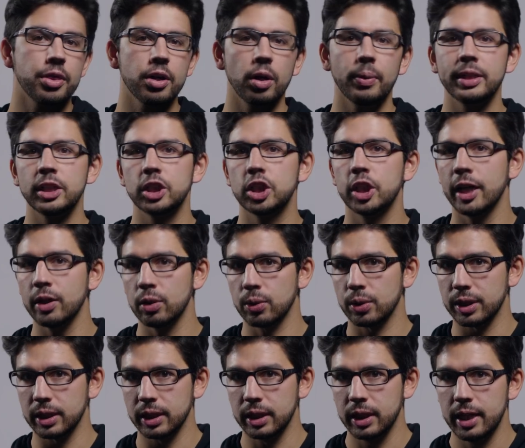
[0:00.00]
though in
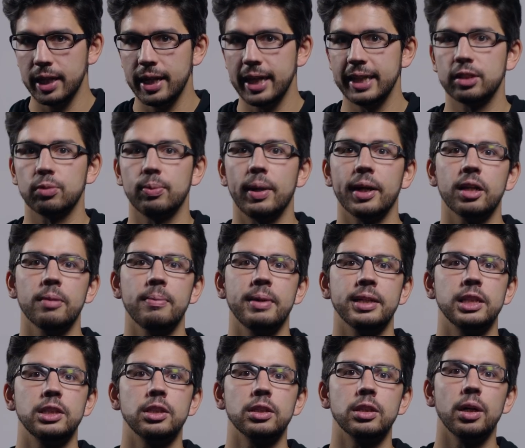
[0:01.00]
general, it's
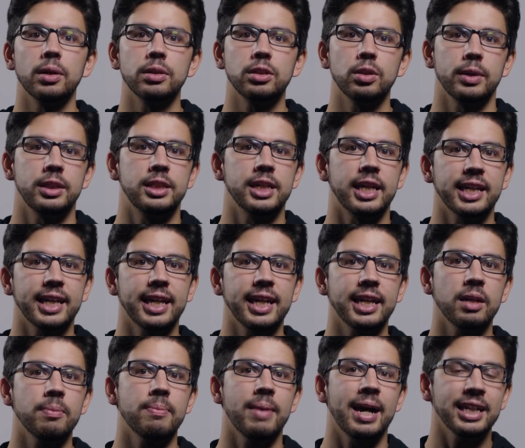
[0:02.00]
recommended to go to a
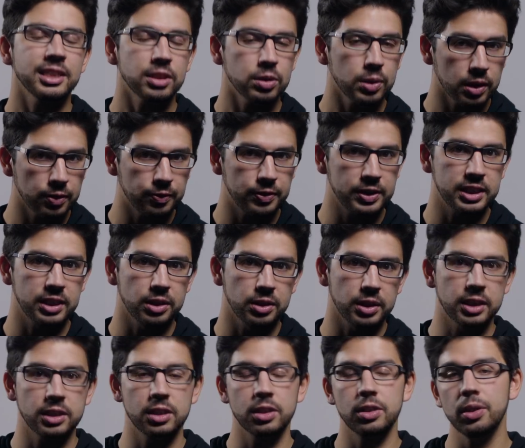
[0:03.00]
dedicated mastering
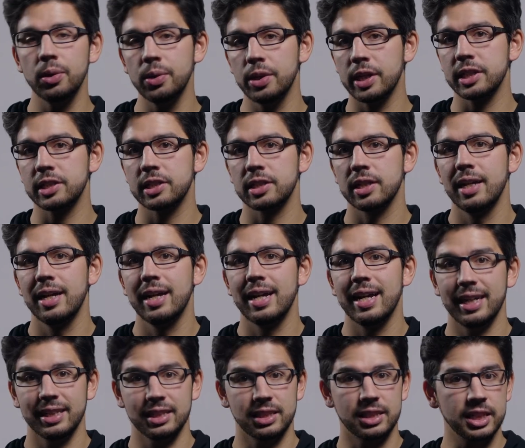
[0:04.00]
facility to do this,
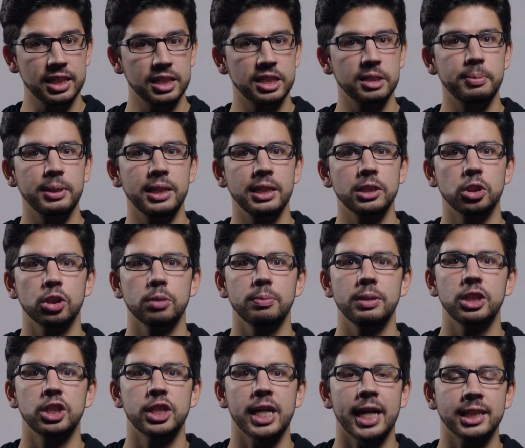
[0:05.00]
as DCPs should
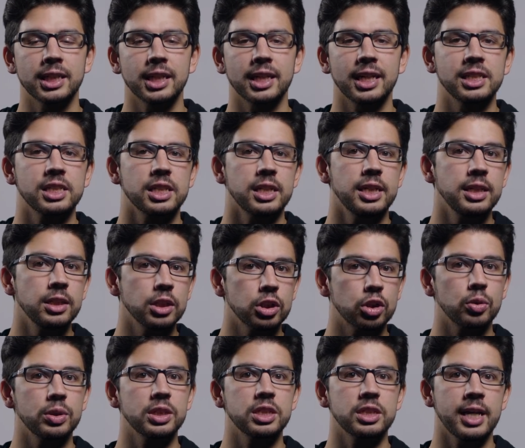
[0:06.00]
be checked against
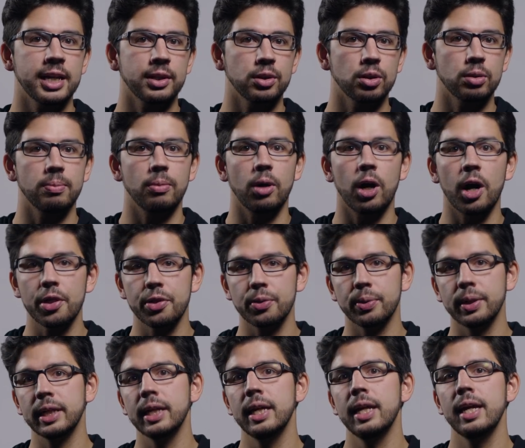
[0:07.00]
industry standard
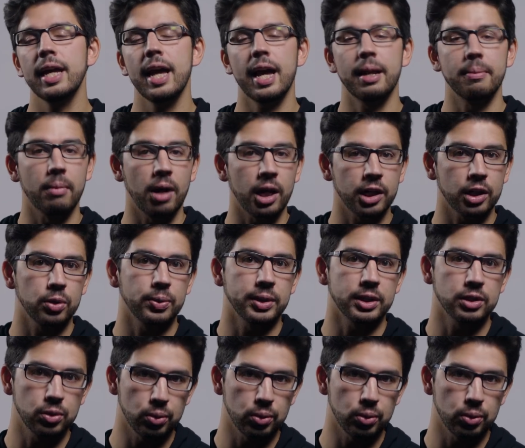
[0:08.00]
authoring and monitoring